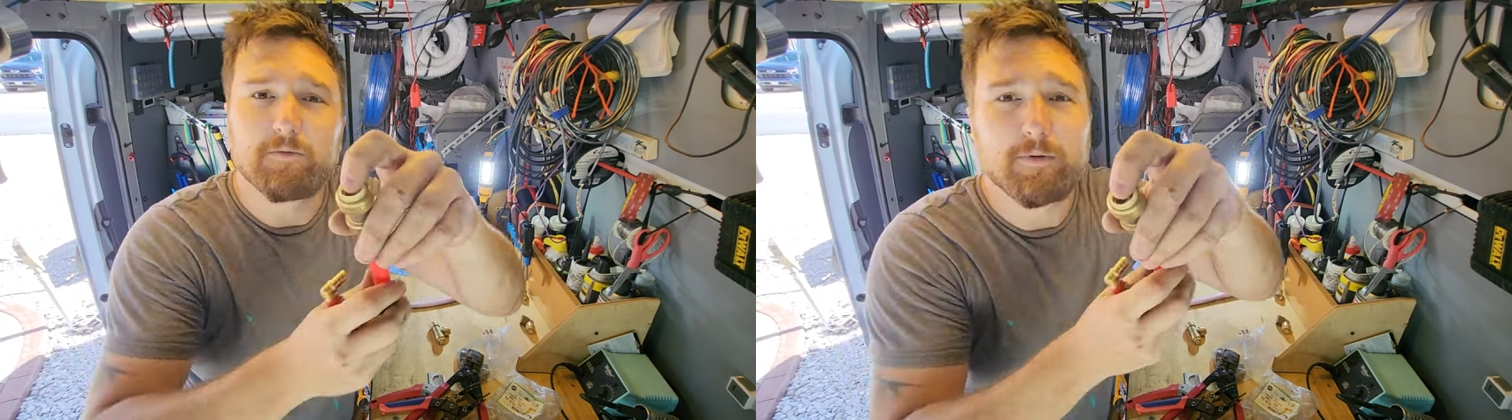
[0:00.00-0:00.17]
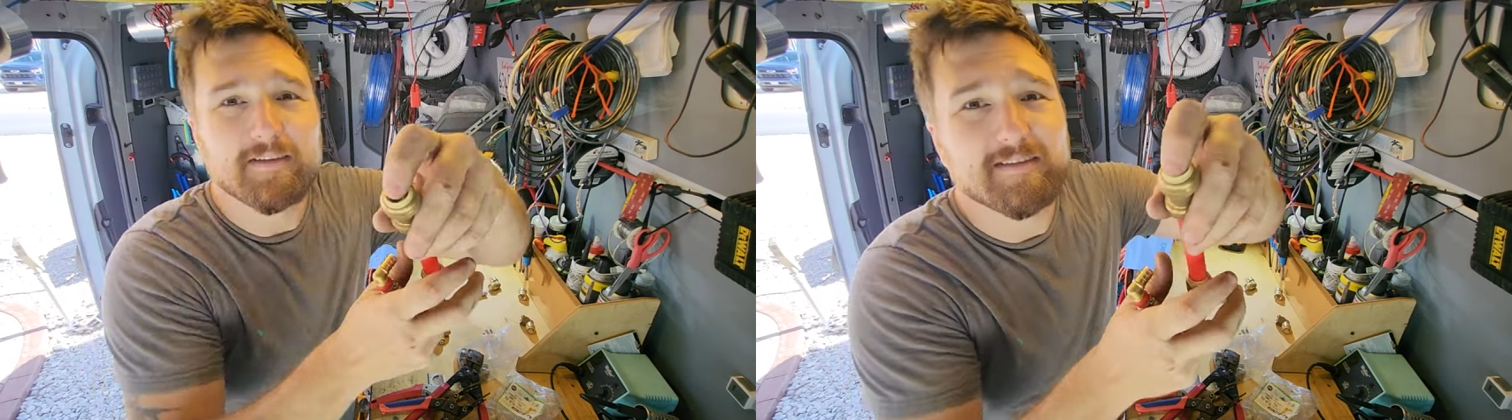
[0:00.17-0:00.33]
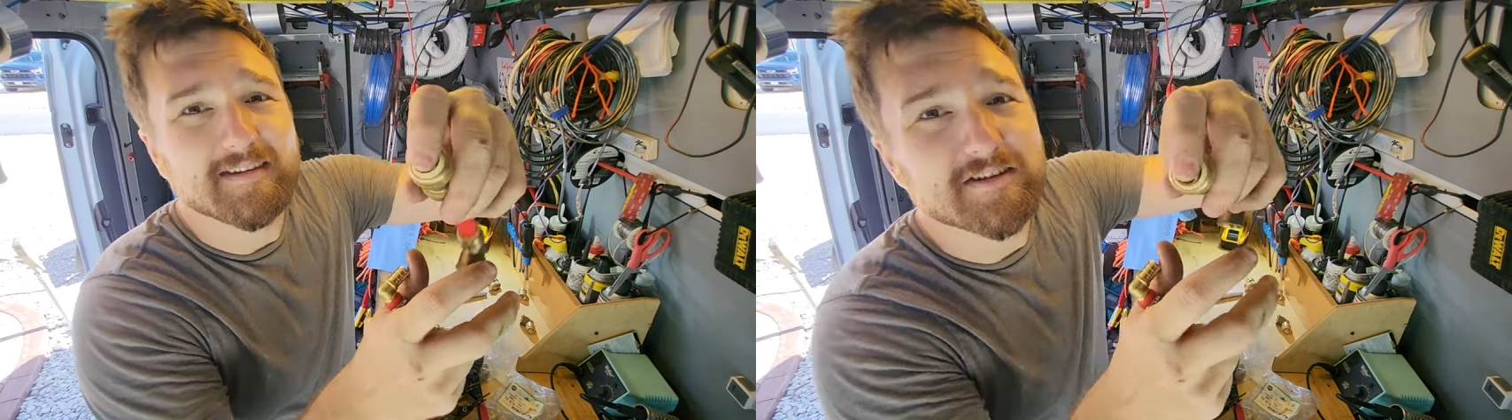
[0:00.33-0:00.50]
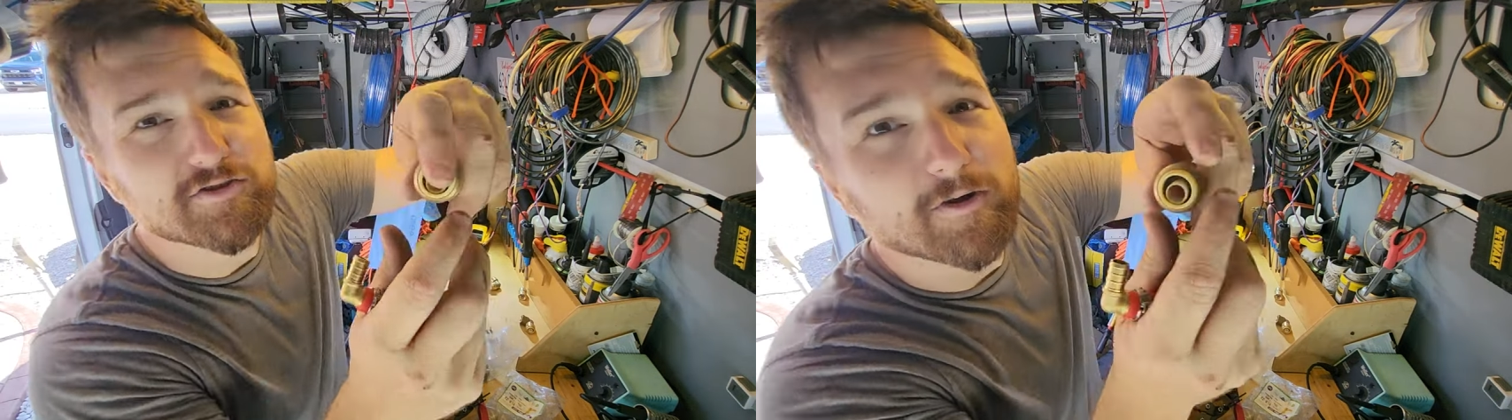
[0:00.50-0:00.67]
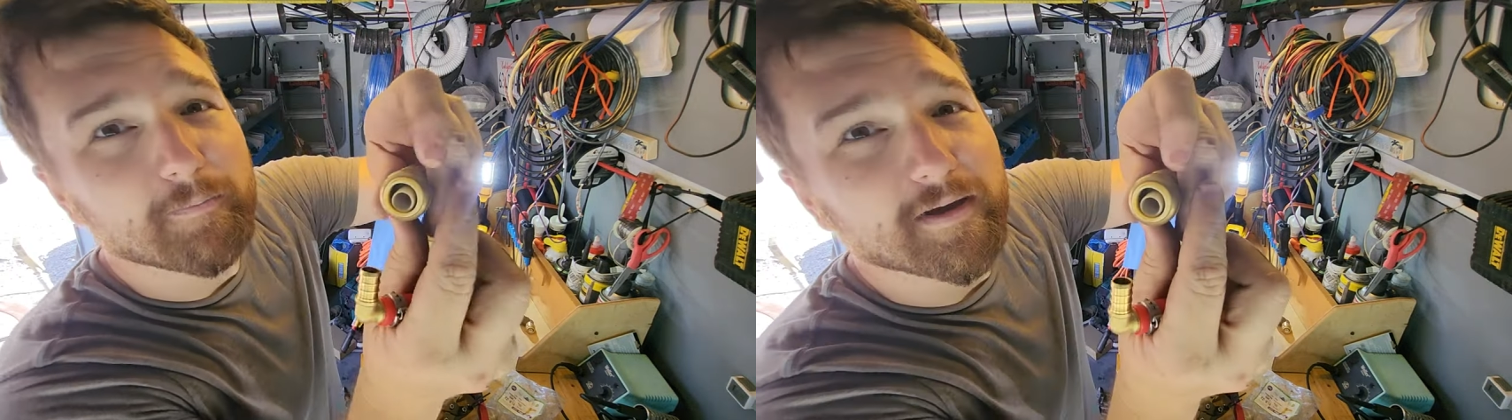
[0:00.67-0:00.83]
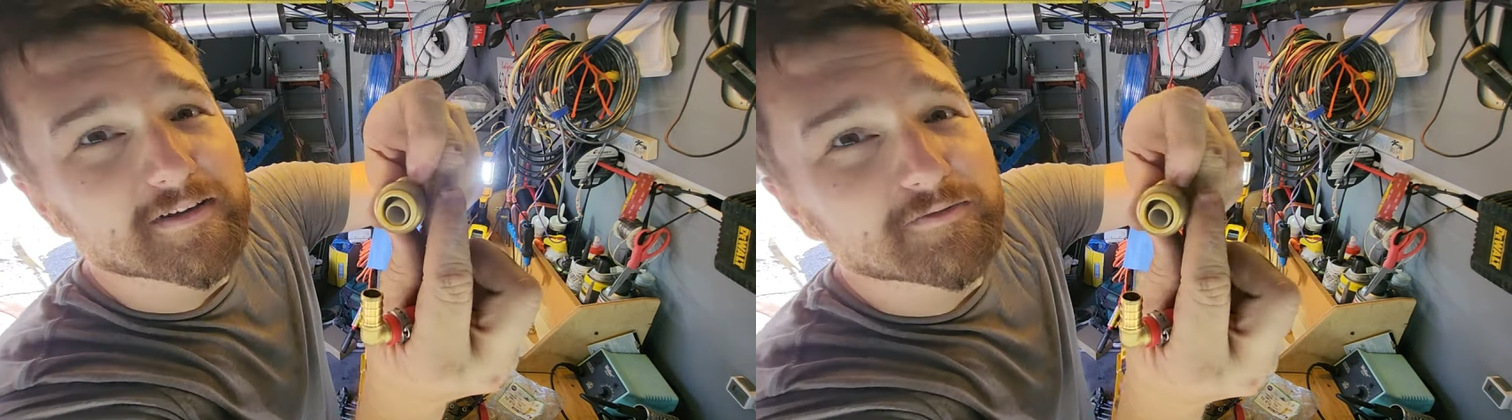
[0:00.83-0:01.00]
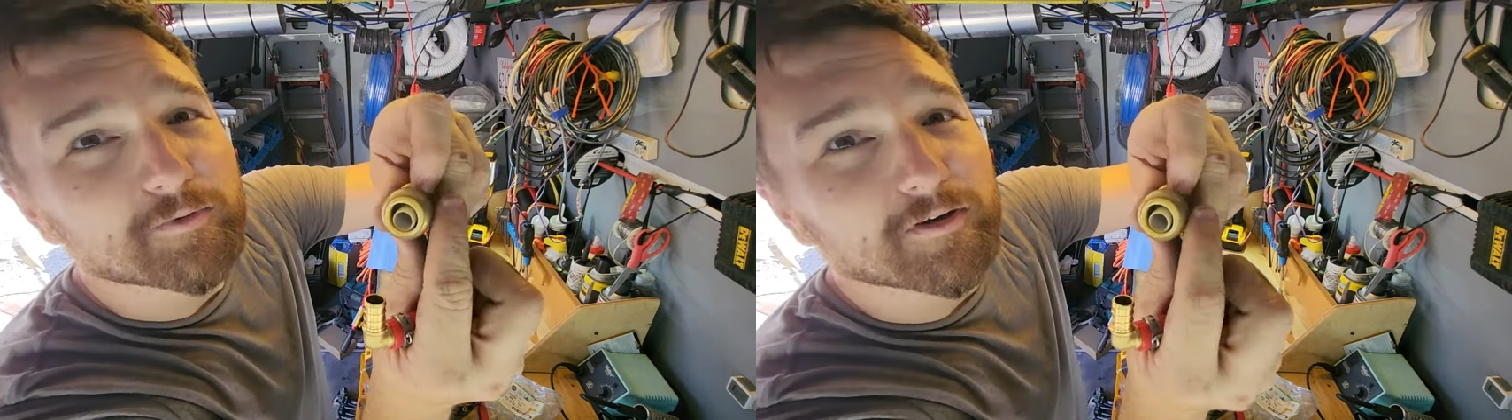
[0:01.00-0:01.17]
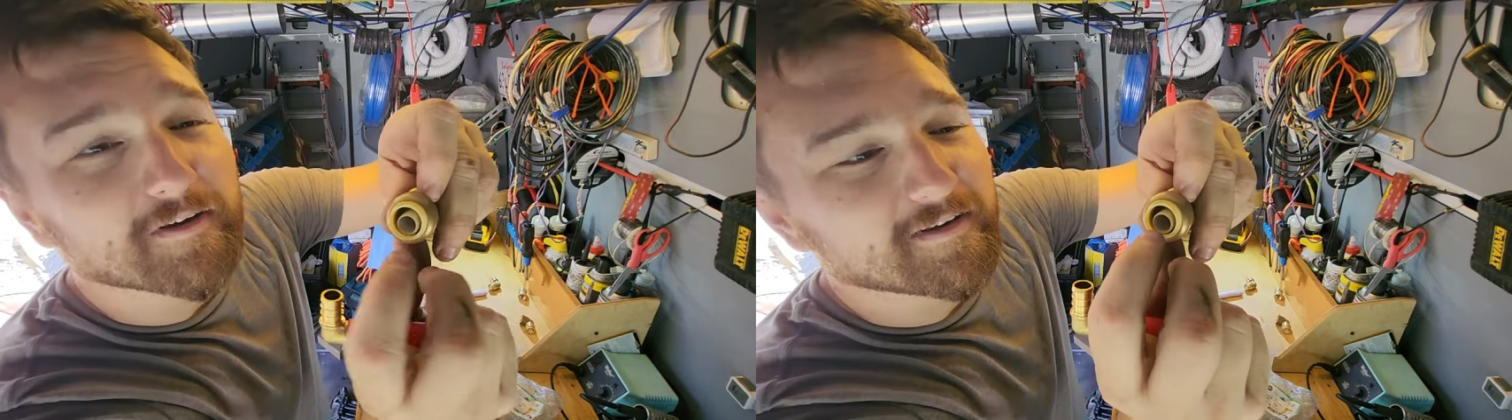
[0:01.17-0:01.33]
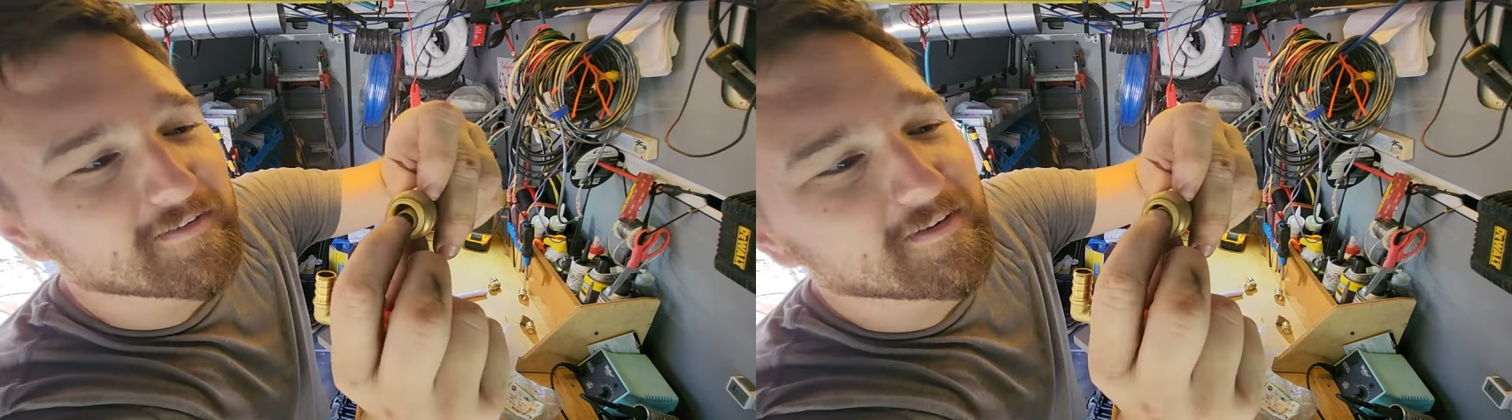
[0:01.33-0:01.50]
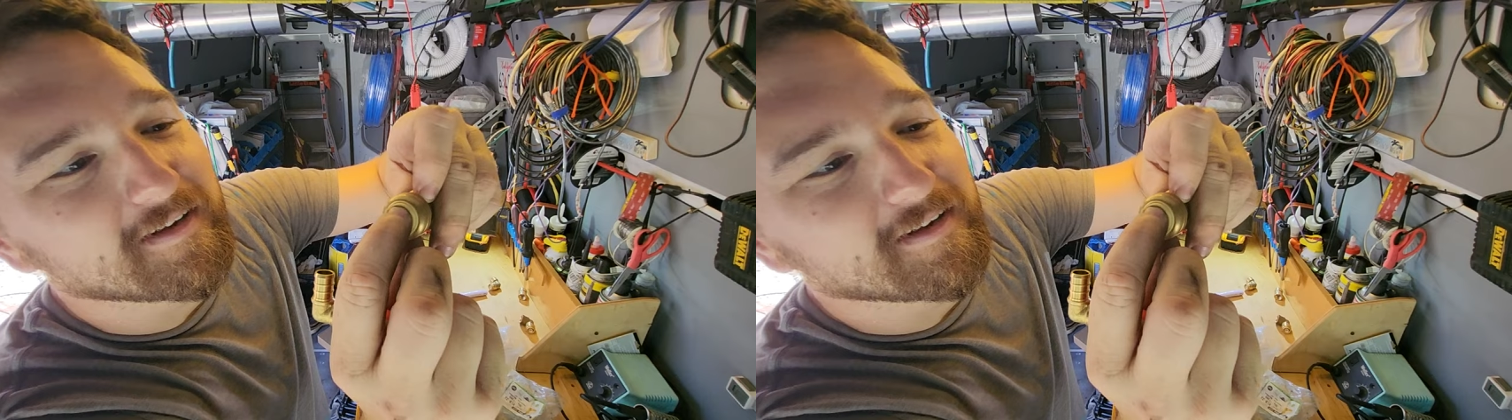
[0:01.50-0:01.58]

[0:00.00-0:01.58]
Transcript: The way that these shark bites work, you can